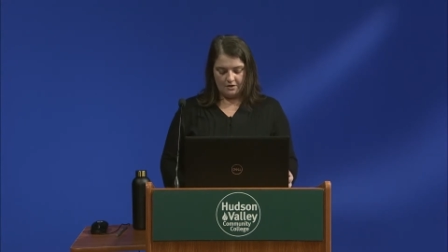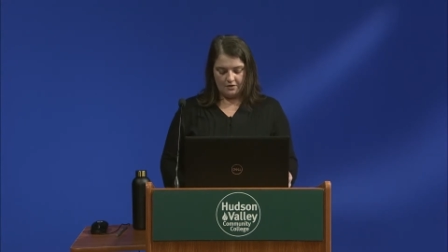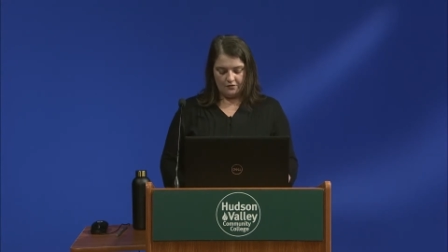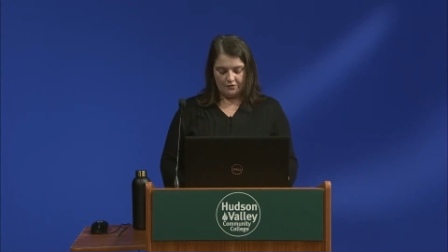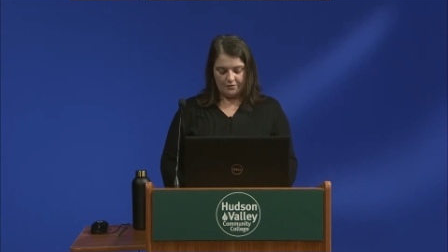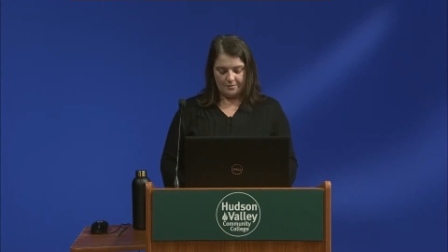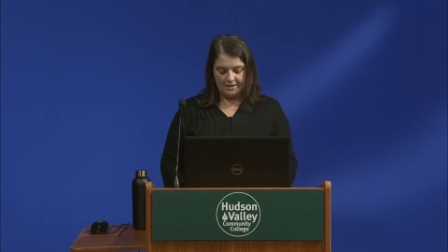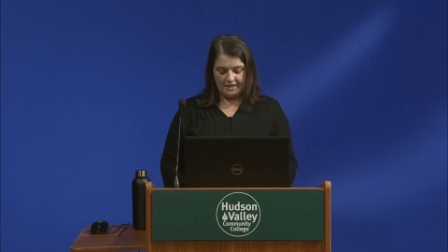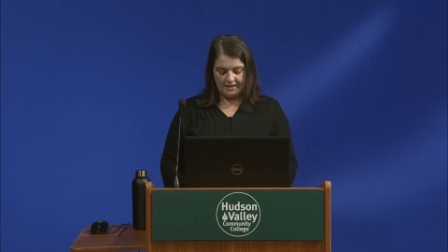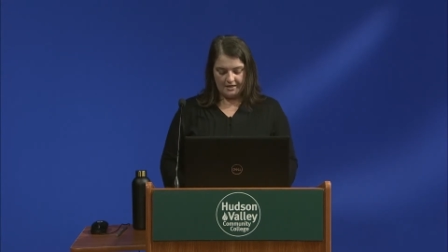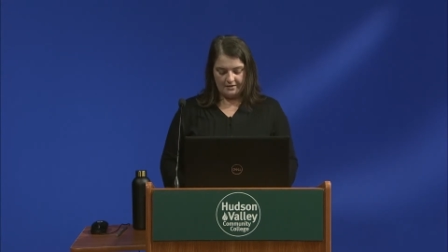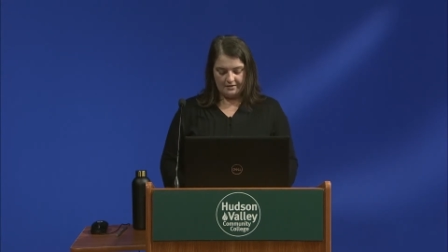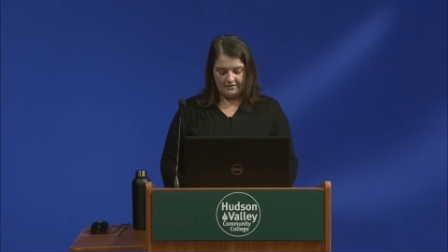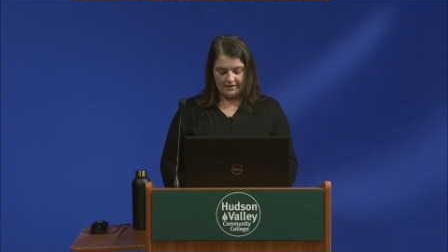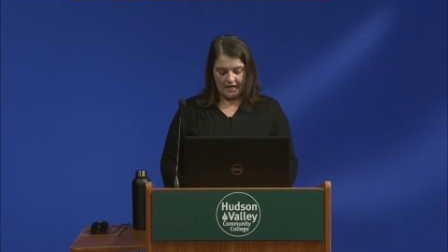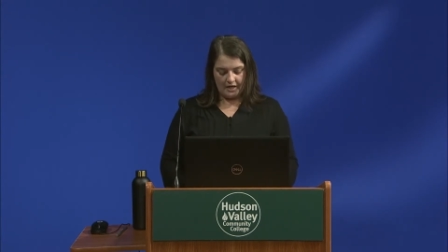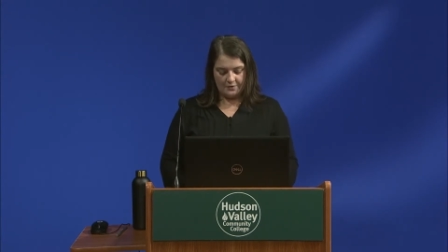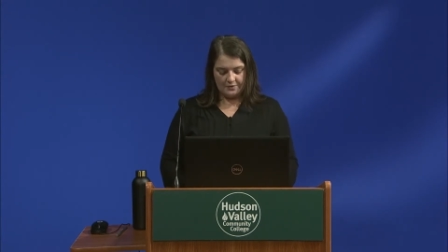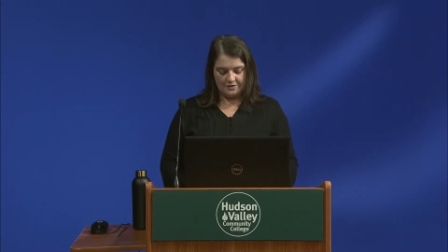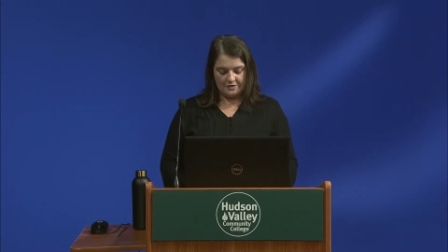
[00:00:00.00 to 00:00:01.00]
For me,
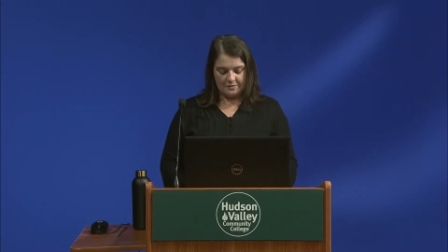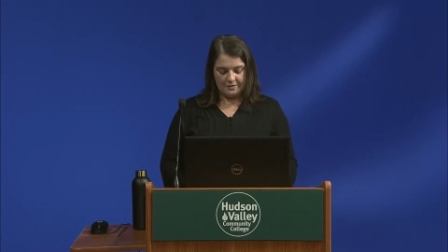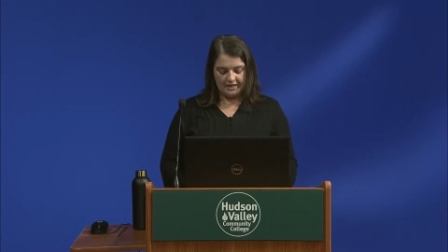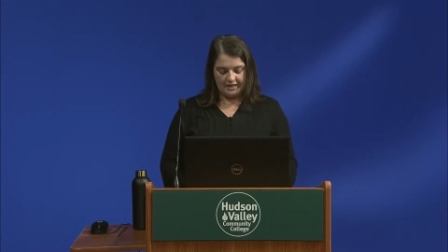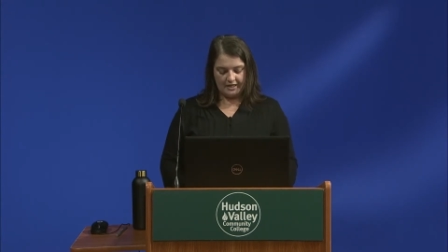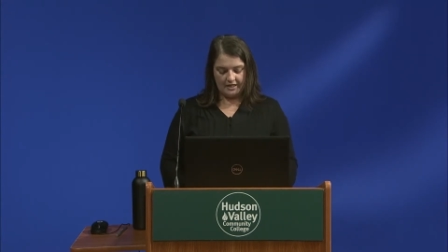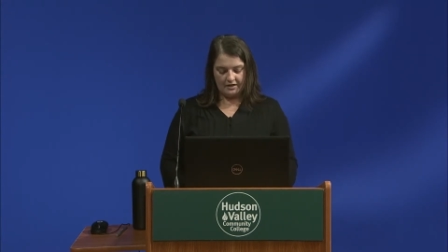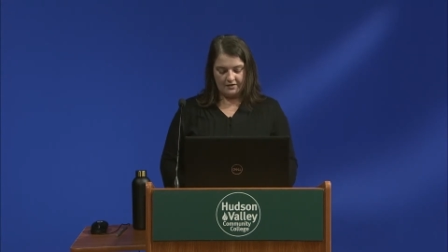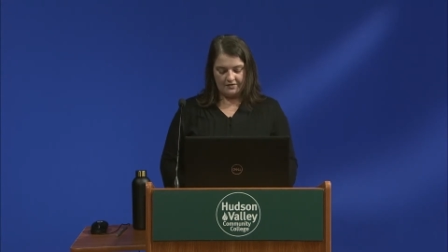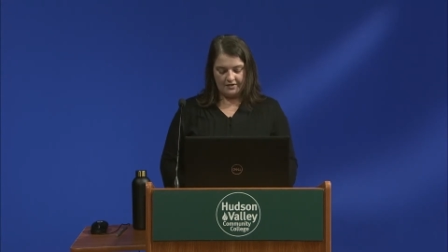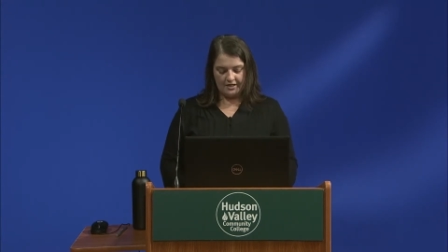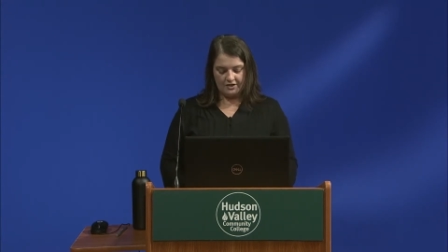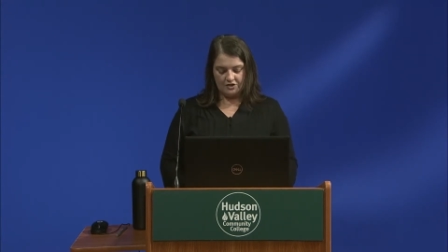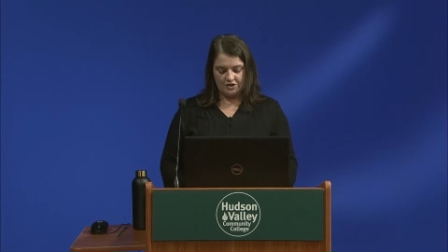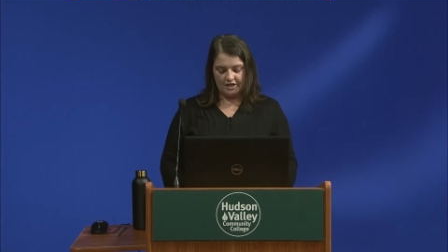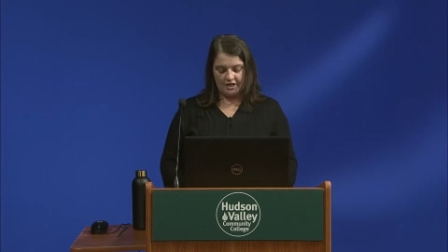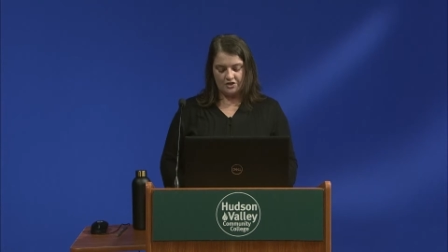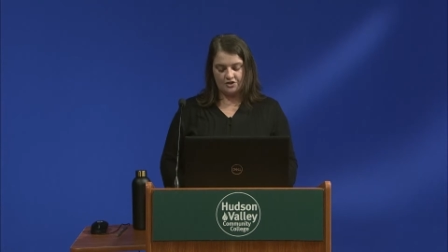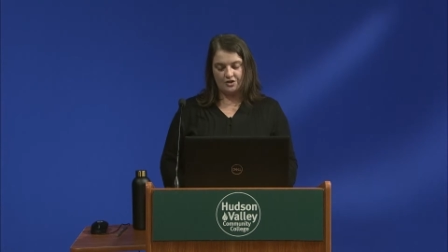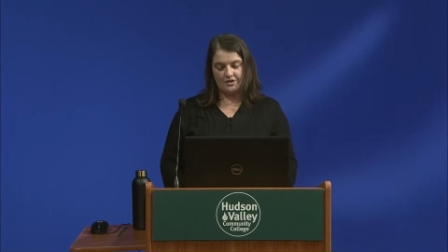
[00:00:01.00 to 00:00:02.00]
that was the beginning of an
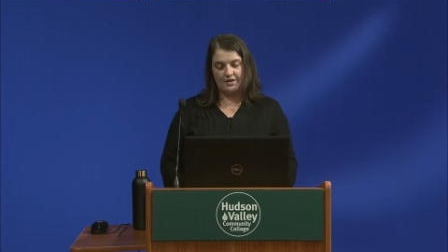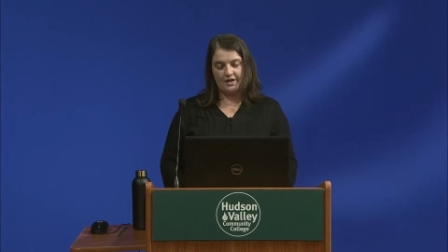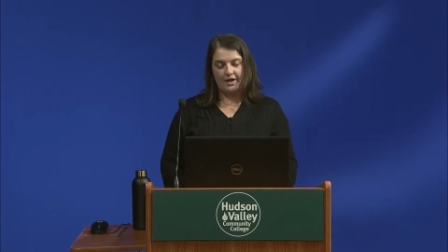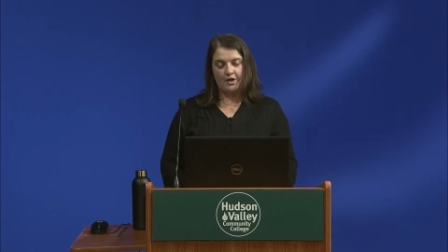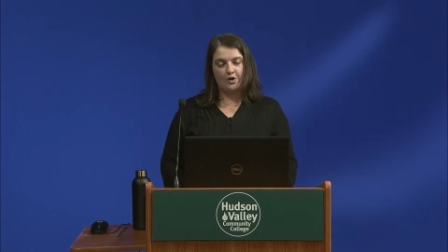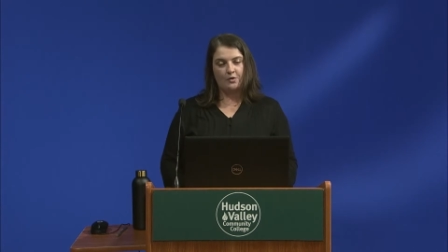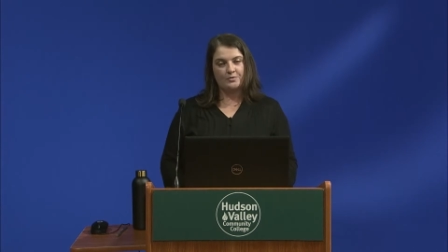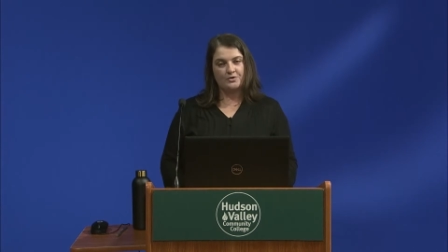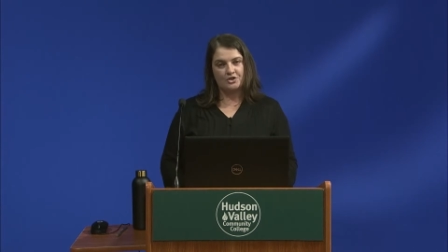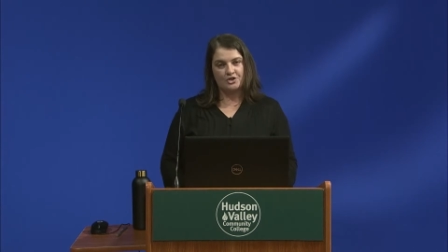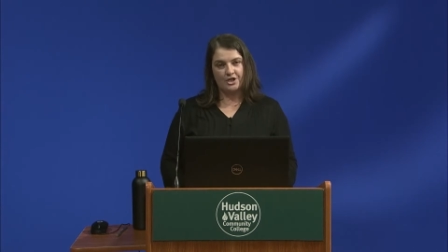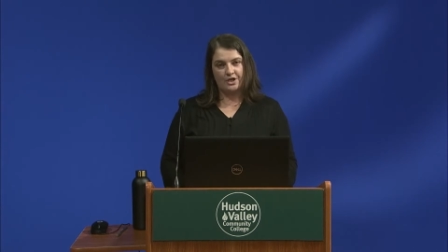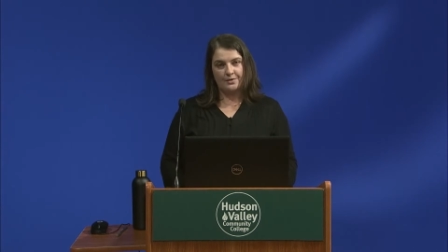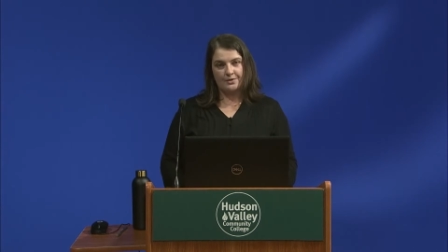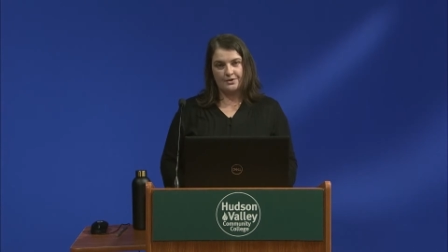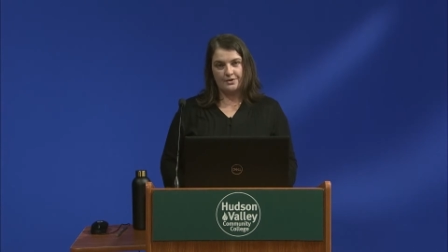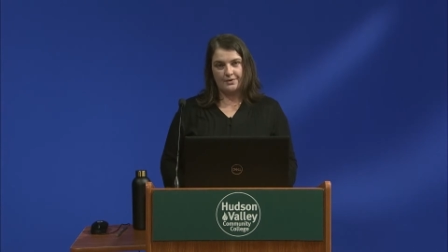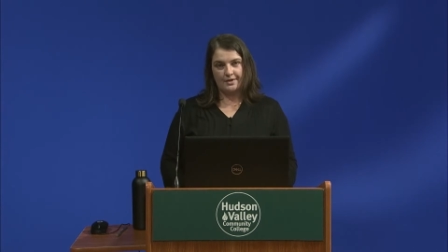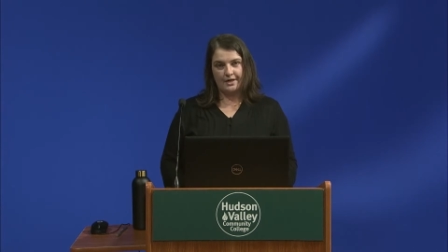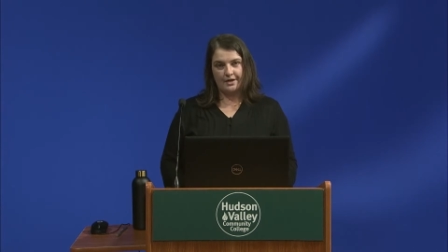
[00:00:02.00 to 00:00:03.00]
education that I hope to share
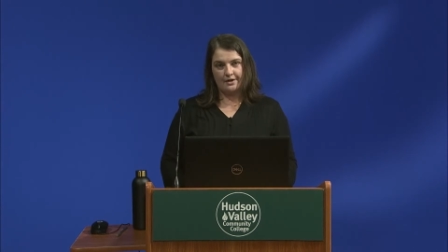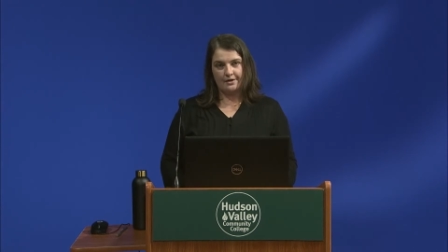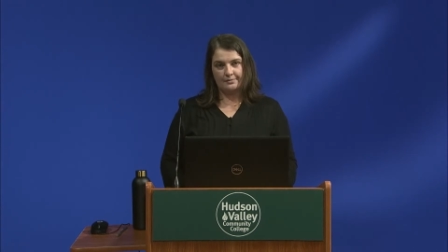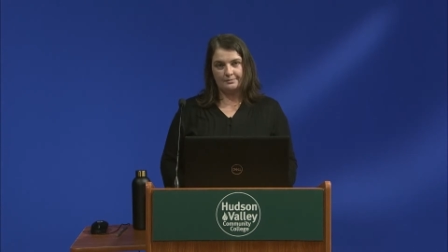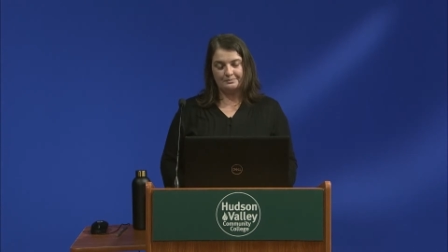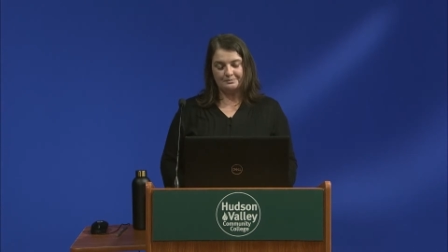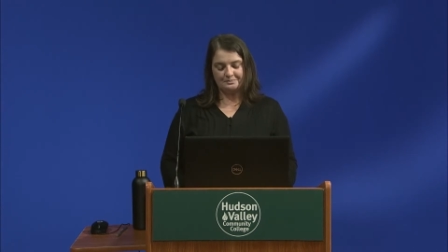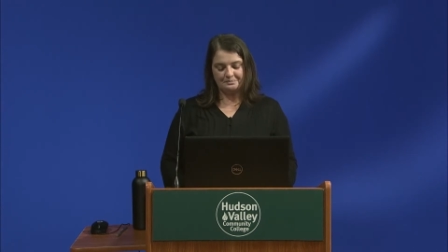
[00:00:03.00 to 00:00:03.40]
with you here.